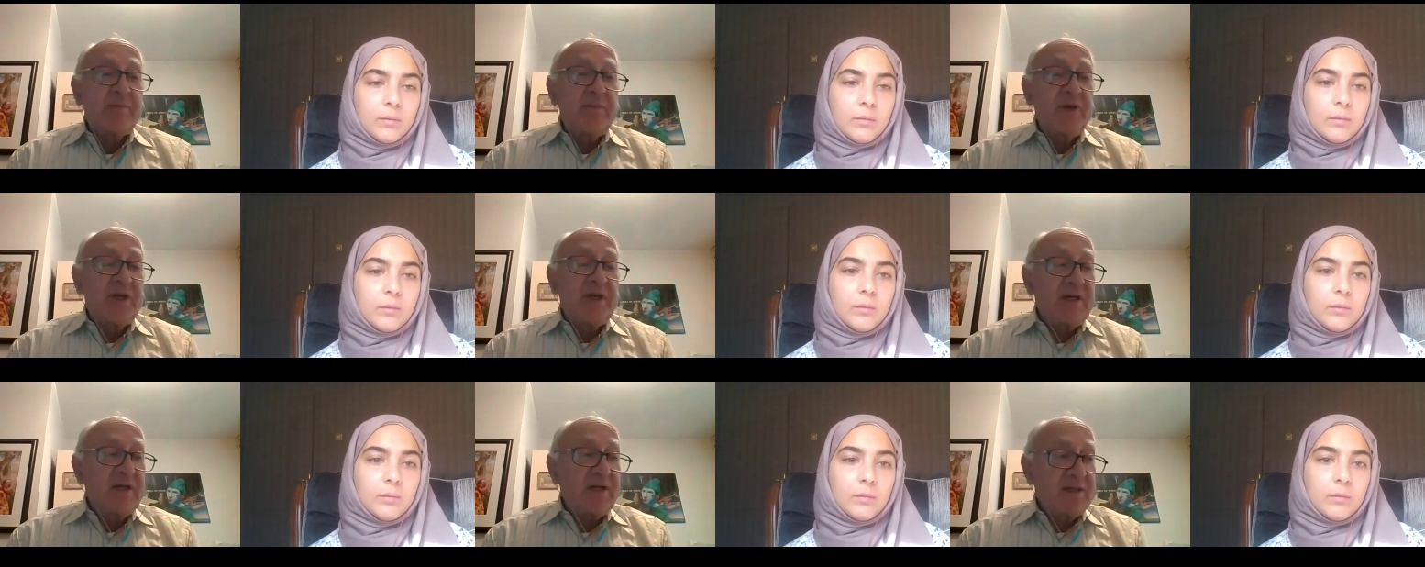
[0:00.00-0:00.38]

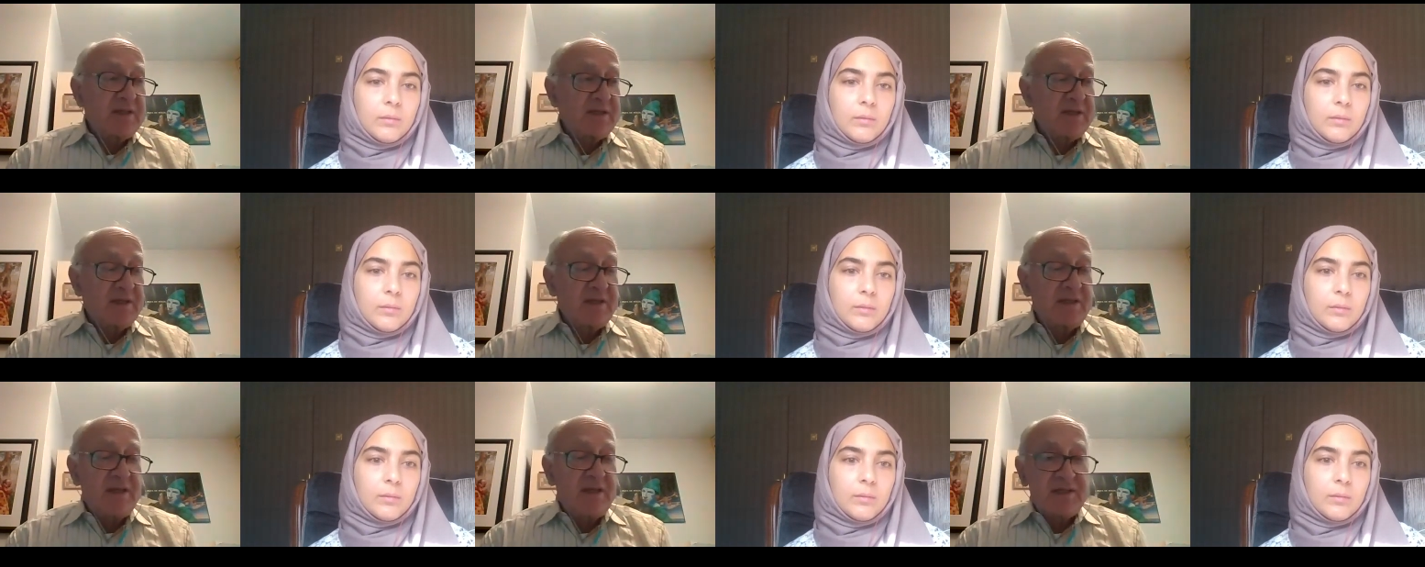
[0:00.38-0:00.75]
Speaker 1: because
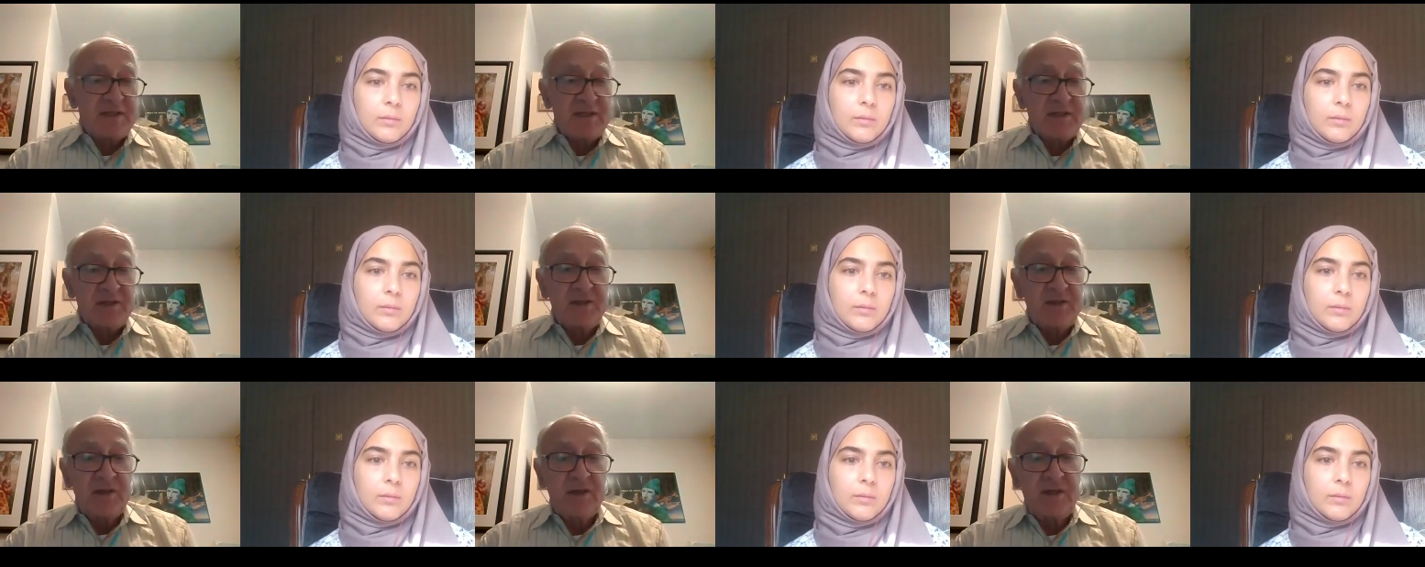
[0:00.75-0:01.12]
it doesn't
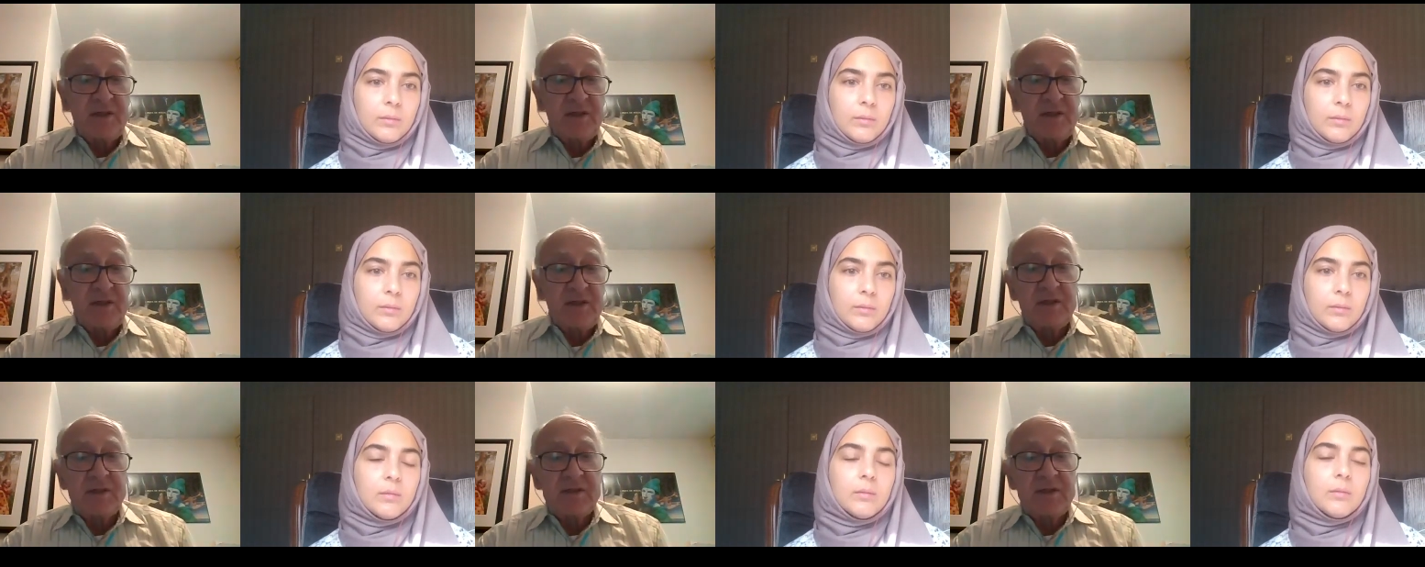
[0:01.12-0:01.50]

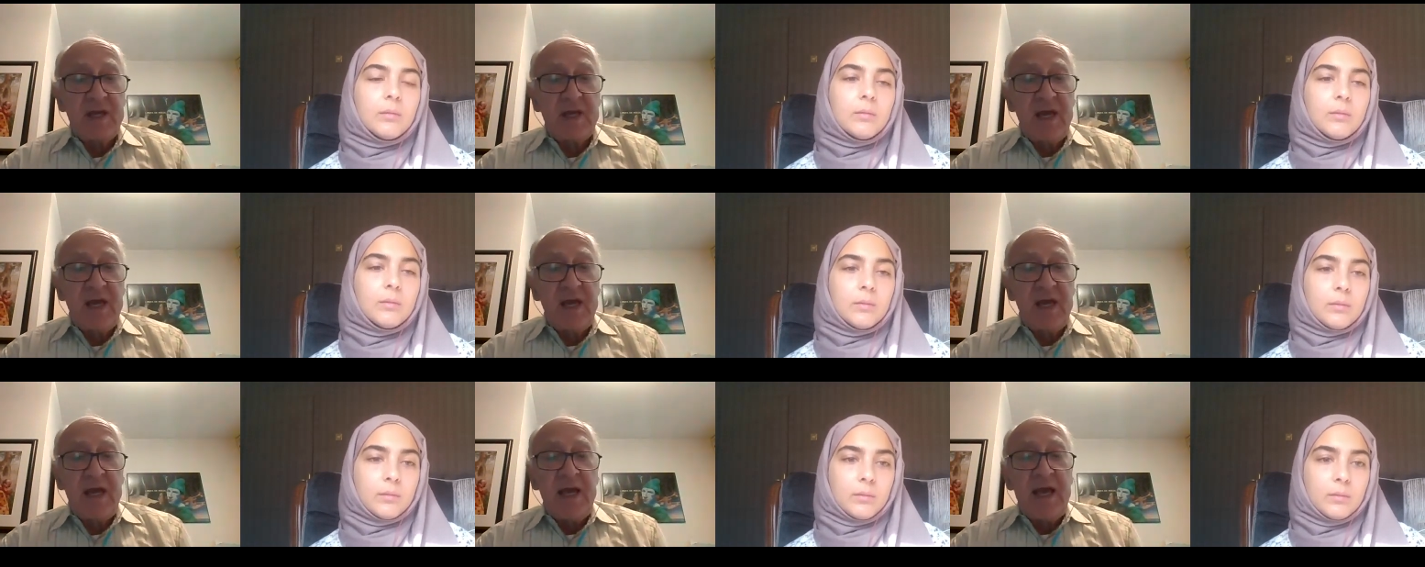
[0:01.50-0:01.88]
hurt.
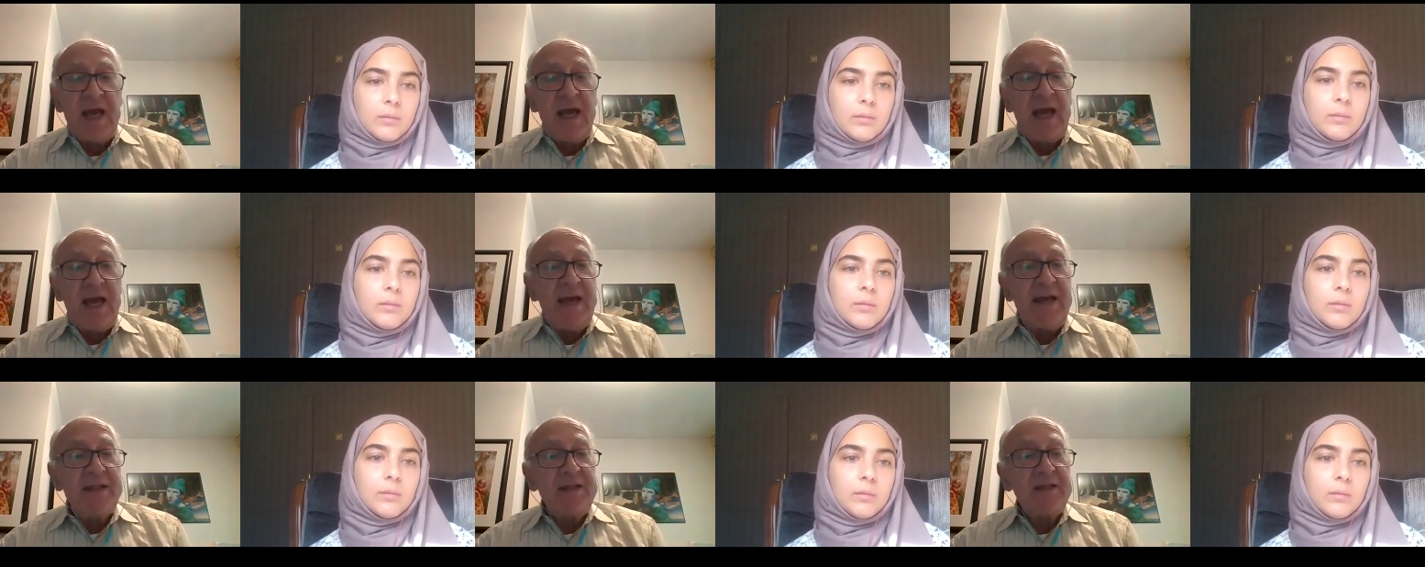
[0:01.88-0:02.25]

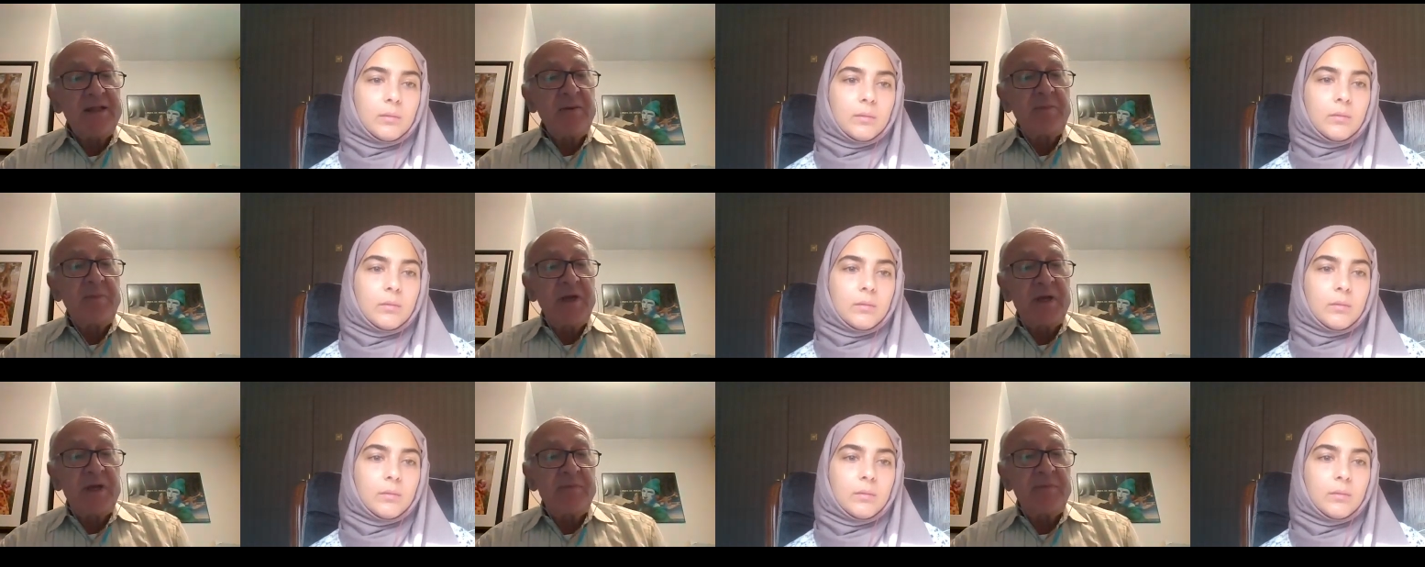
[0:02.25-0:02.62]
And the
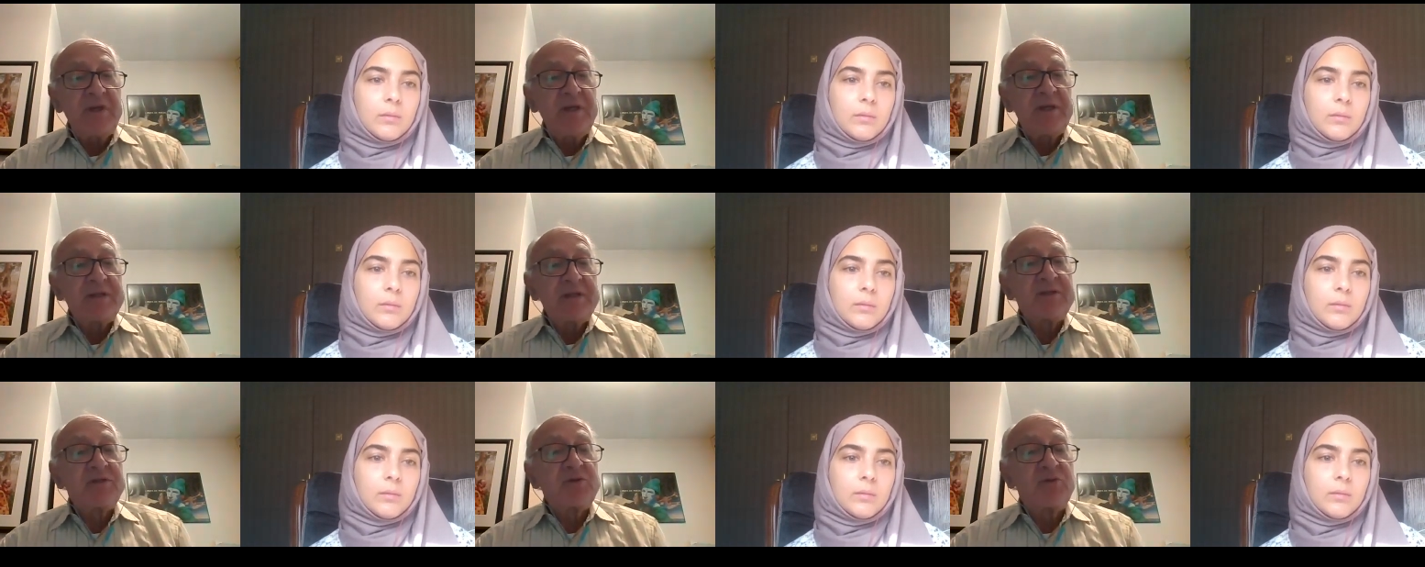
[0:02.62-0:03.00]
baby
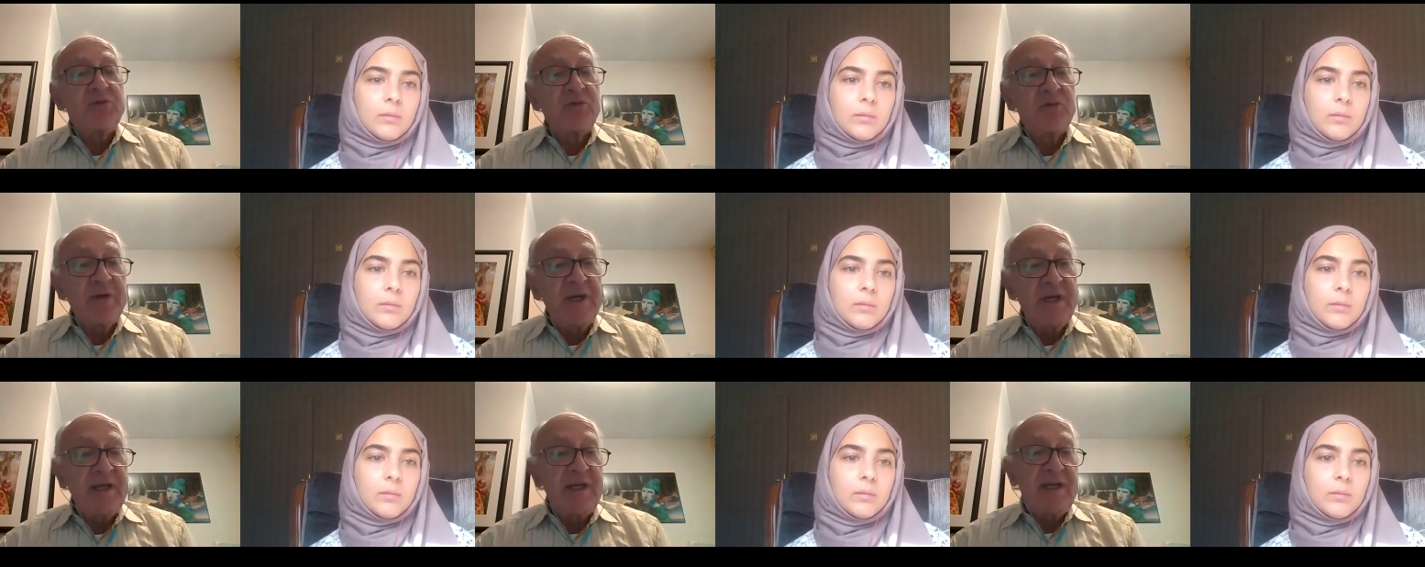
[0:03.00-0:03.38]
is
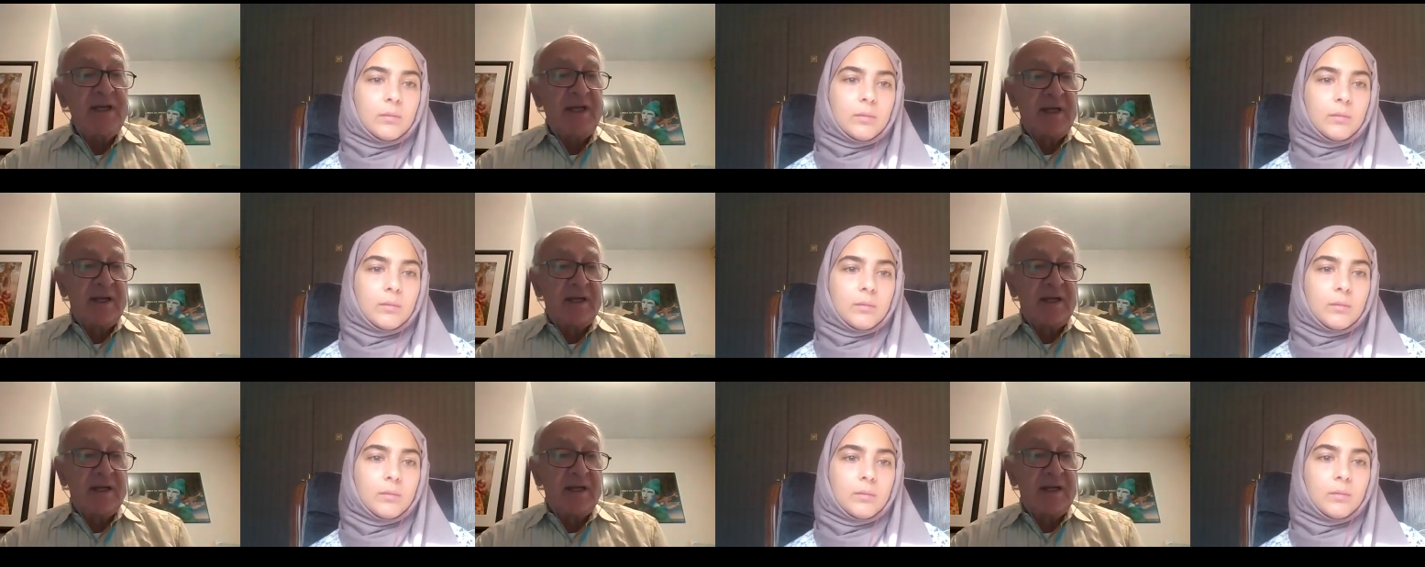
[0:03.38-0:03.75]
drinking